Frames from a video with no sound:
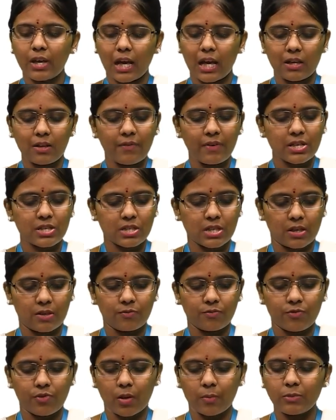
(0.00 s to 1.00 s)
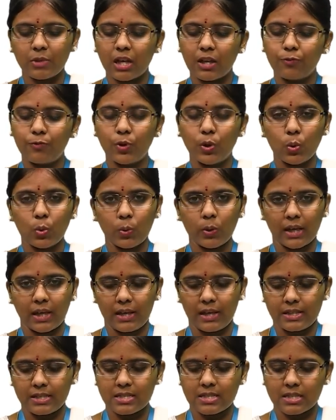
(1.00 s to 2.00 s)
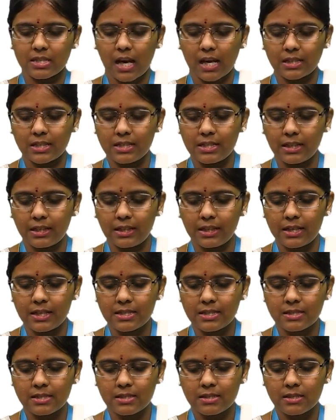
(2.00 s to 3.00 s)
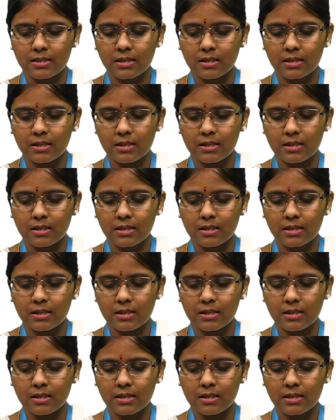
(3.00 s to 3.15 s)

elevation from their view is 30 degrees